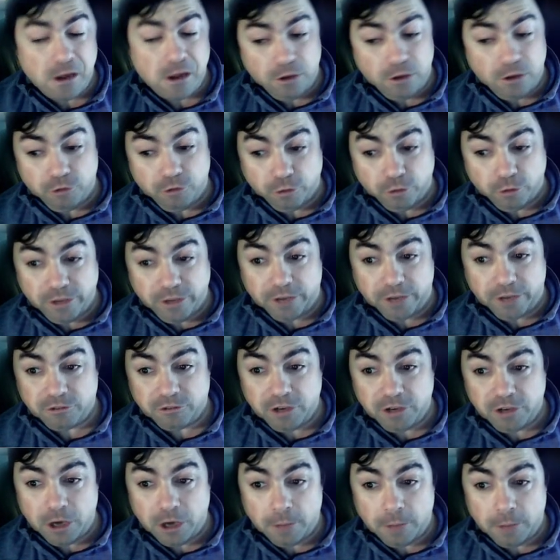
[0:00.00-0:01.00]
So
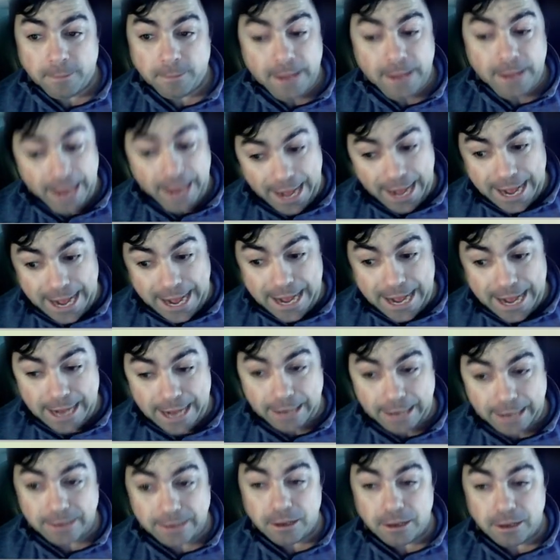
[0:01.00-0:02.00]
testing up
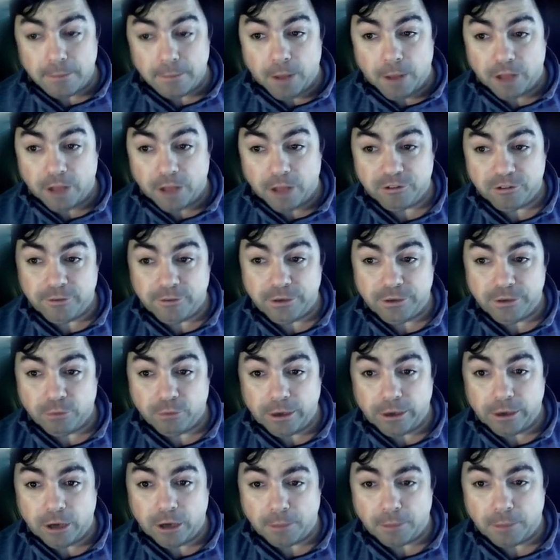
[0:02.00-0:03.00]
and positivity
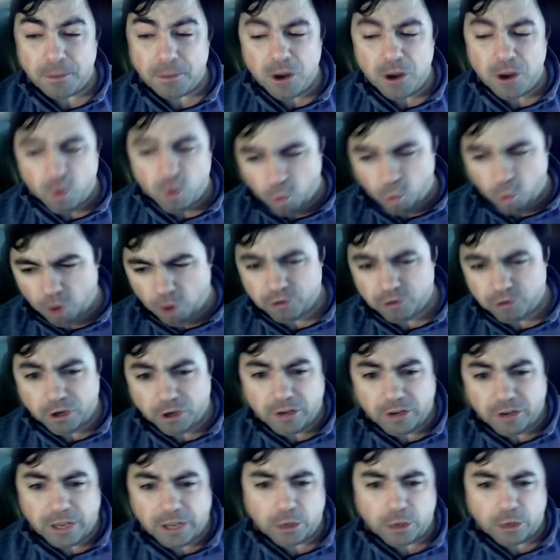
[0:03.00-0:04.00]
rate up. We're also
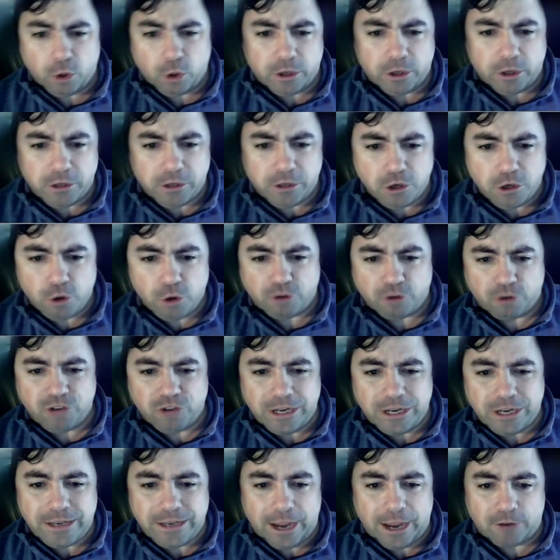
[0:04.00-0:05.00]
going to take a look at the New York
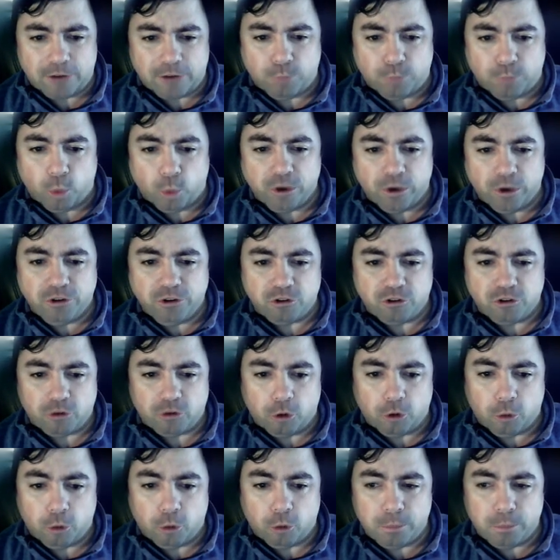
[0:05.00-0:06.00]
State dashboard in just a
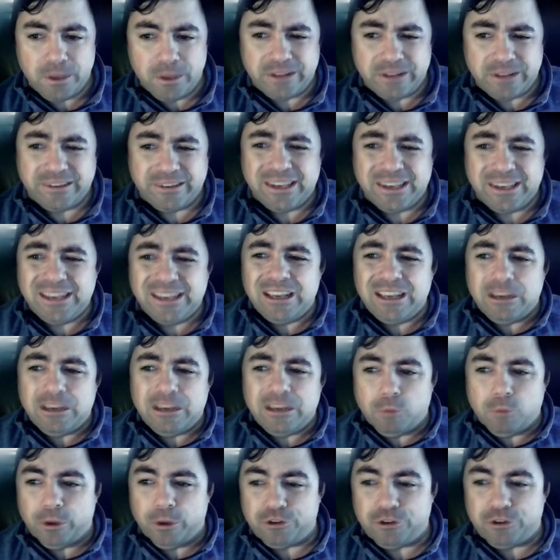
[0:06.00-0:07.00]
little bit,
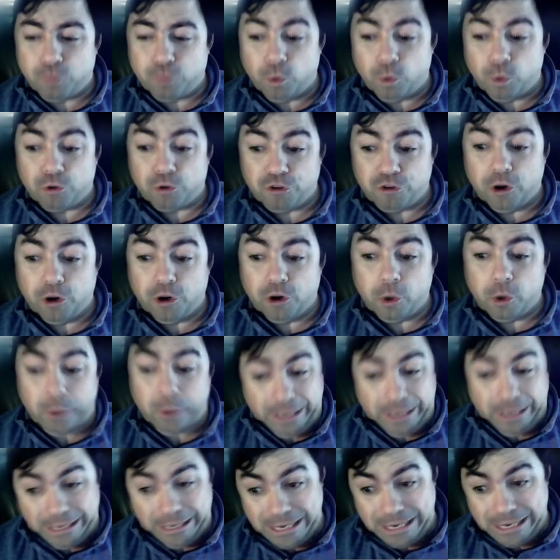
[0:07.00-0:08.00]
which will show
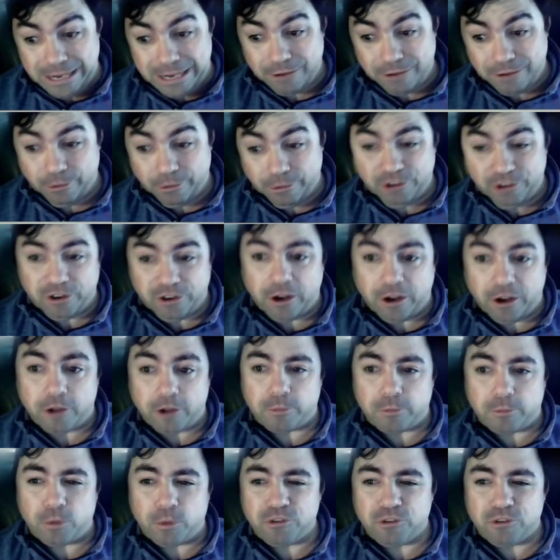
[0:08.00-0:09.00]
an uh, increase in
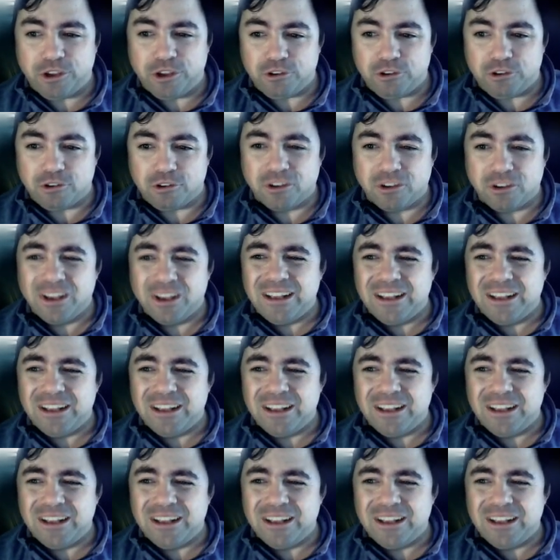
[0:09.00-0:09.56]
hospitalizations.